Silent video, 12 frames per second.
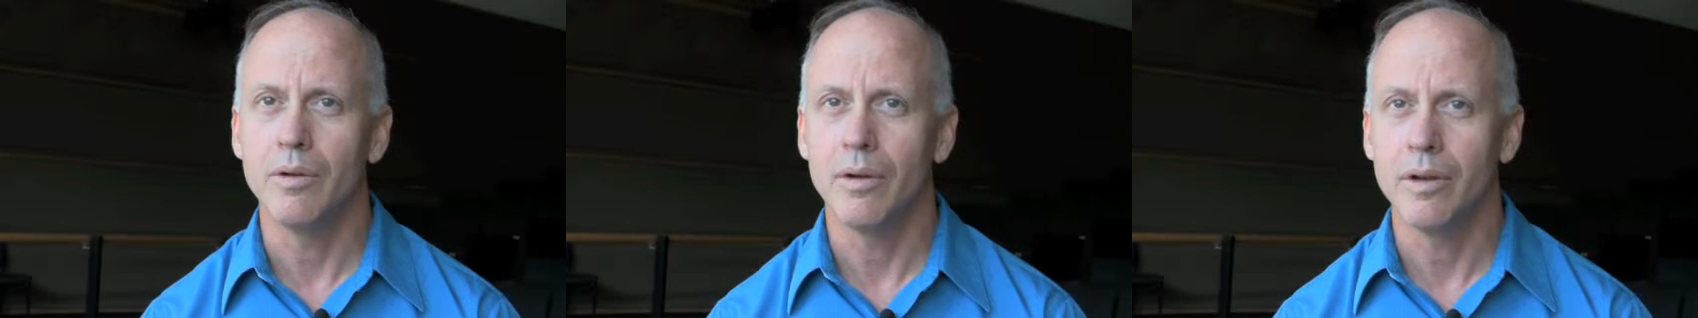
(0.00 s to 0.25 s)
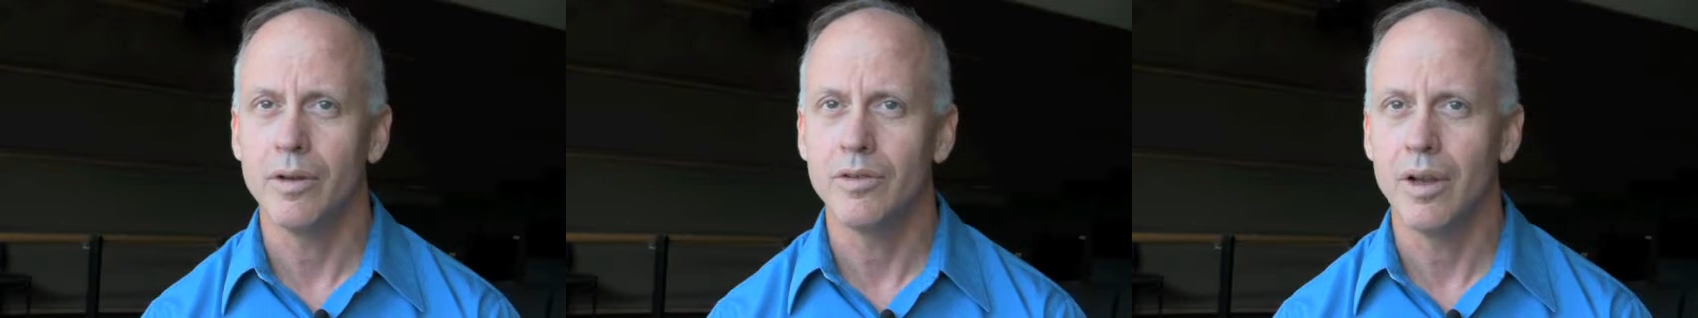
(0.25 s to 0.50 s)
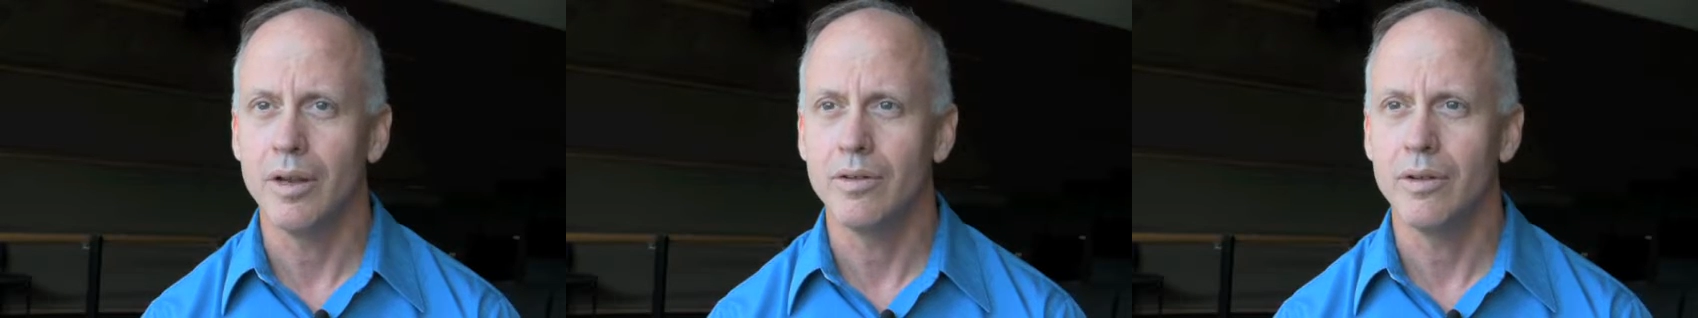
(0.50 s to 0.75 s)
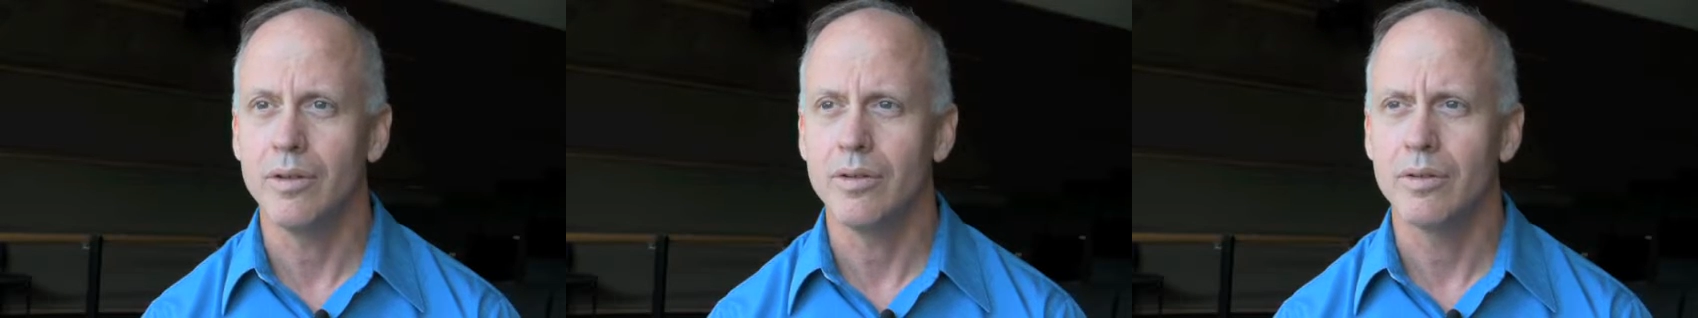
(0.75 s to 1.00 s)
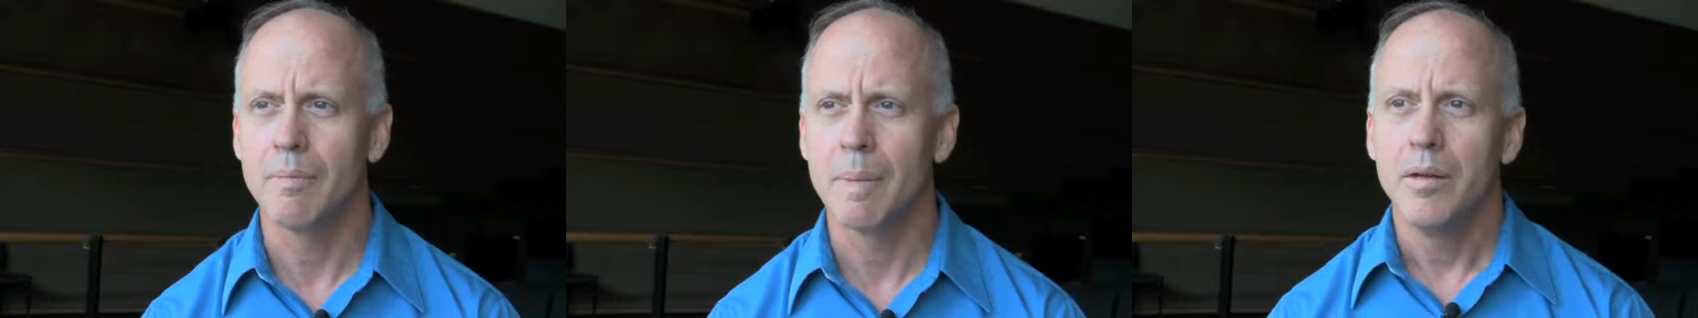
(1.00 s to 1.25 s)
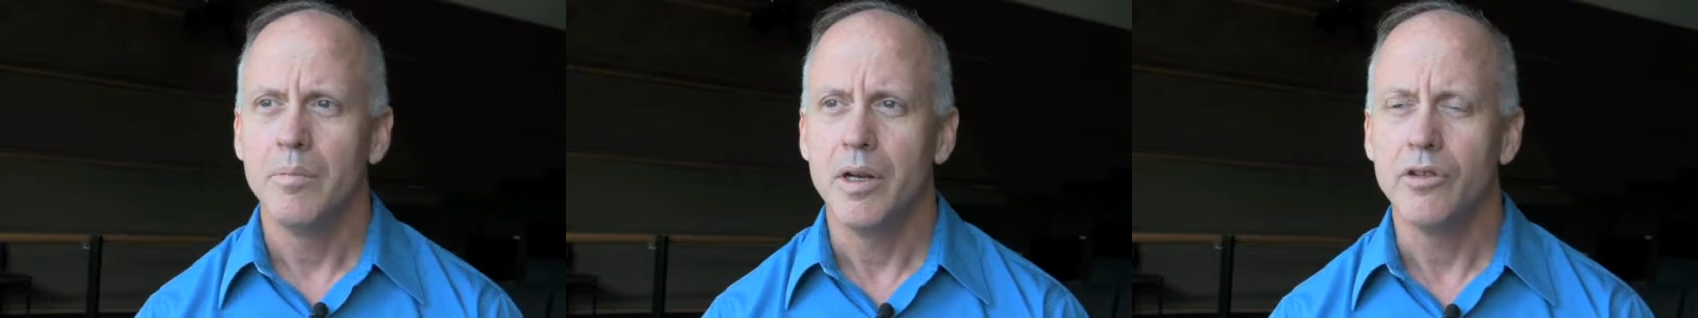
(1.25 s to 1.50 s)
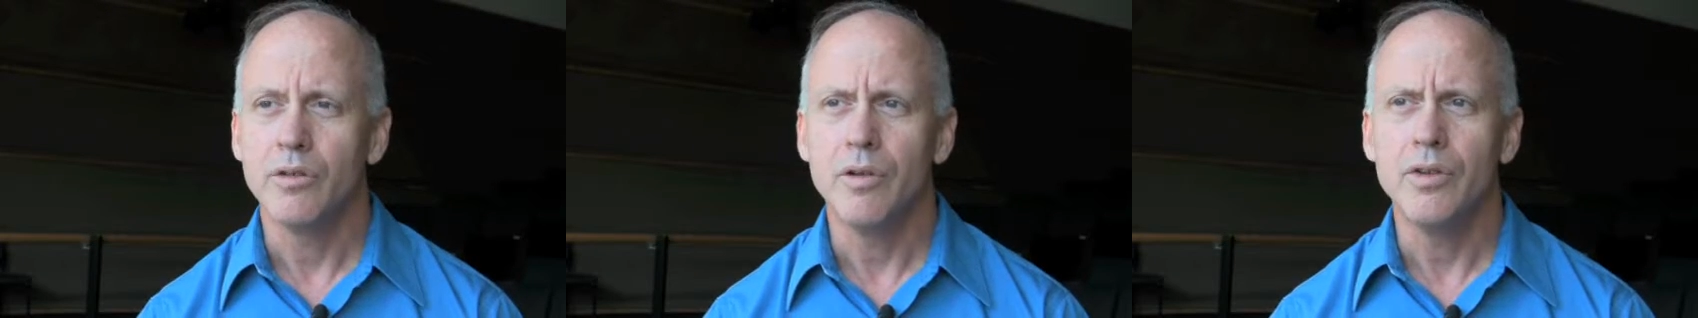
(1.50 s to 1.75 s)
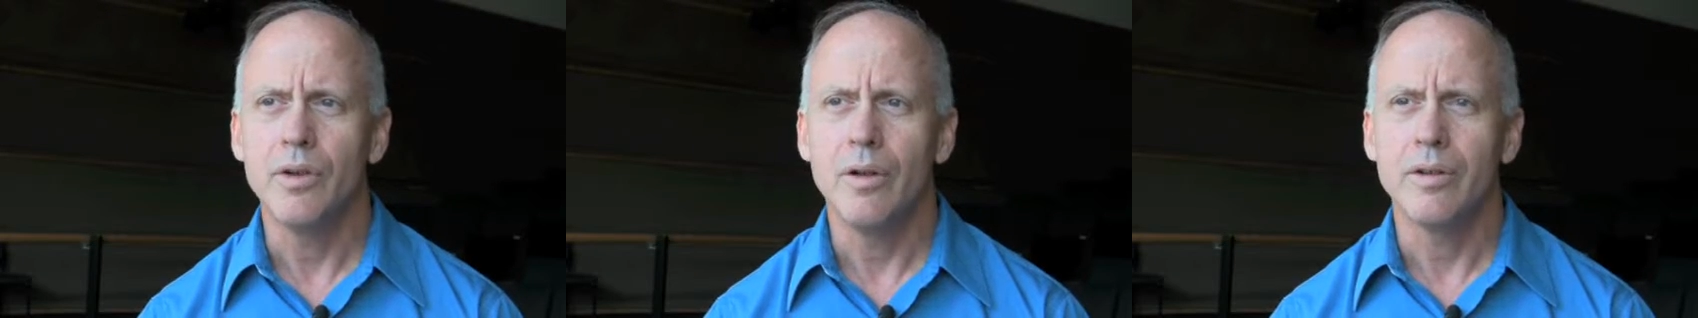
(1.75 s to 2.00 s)
organizations. But as a
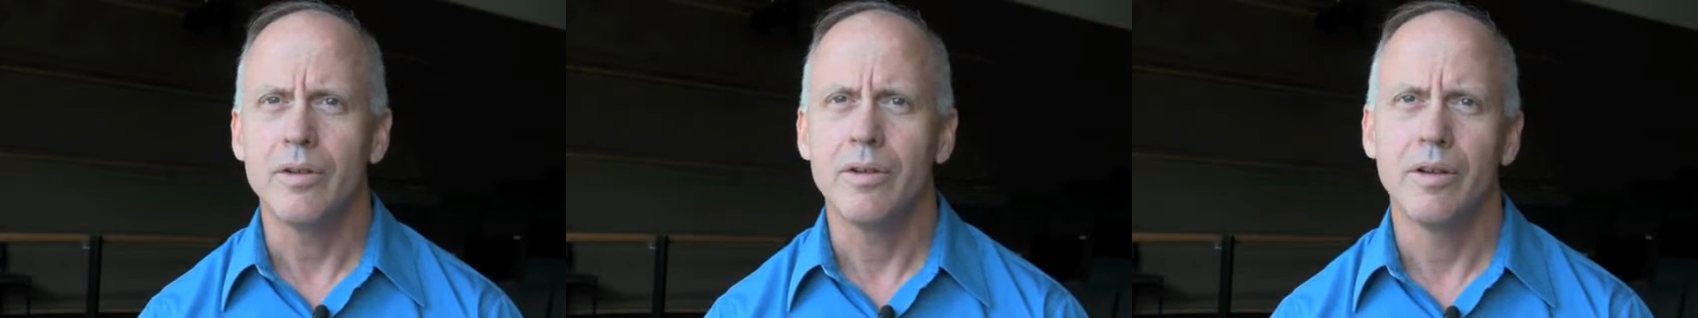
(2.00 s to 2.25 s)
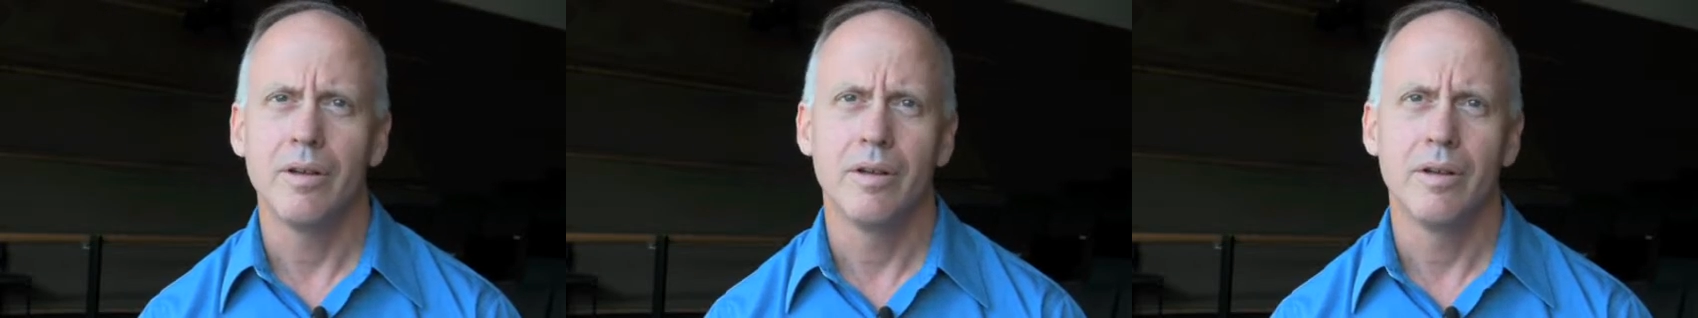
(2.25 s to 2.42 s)
result,